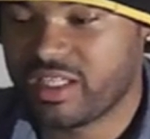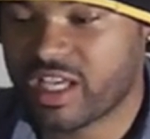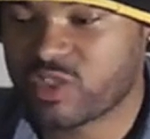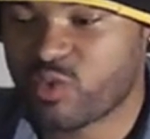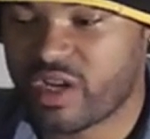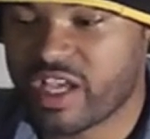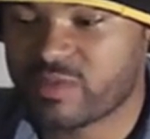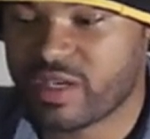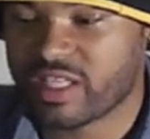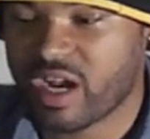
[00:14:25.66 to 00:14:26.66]
that's one
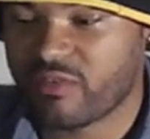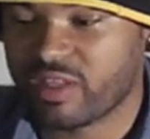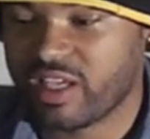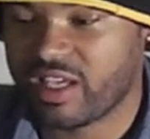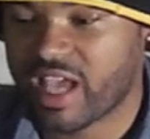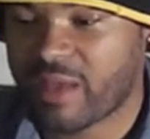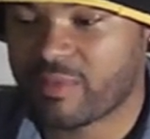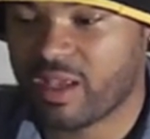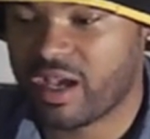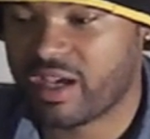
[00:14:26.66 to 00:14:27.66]
aspect that I really
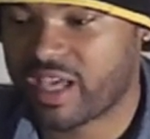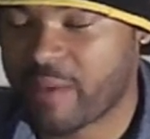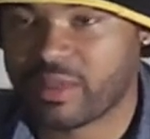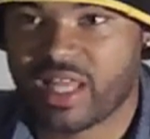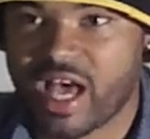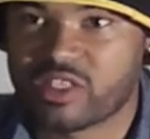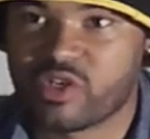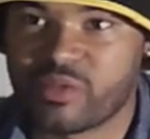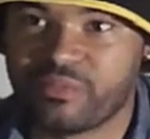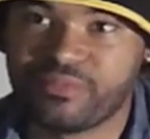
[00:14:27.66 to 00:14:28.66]
capitalize on.